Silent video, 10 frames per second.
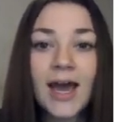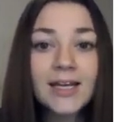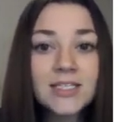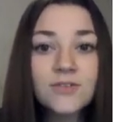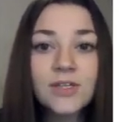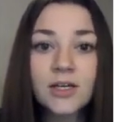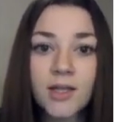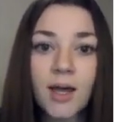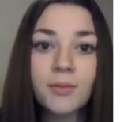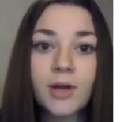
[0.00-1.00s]
actively
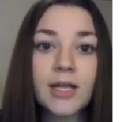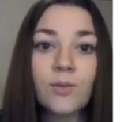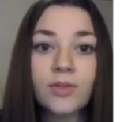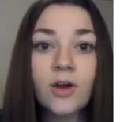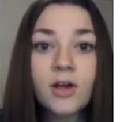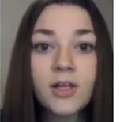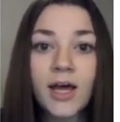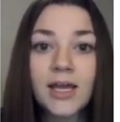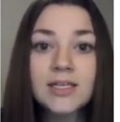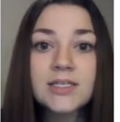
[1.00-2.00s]
collaborating with our
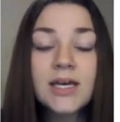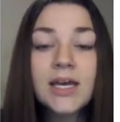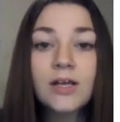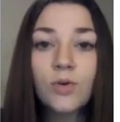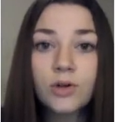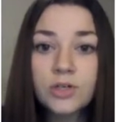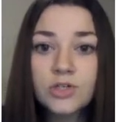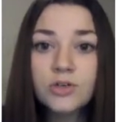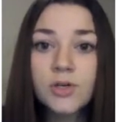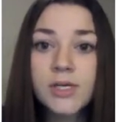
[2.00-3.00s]
clients in order
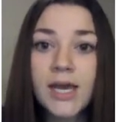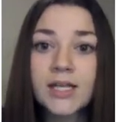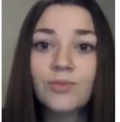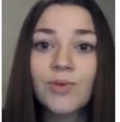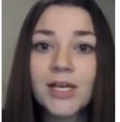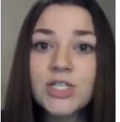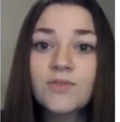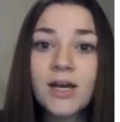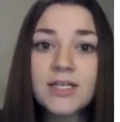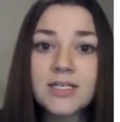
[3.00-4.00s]
to create a range
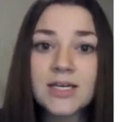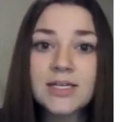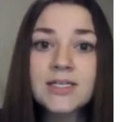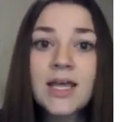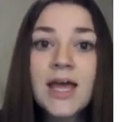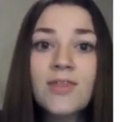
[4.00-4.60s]
of ideas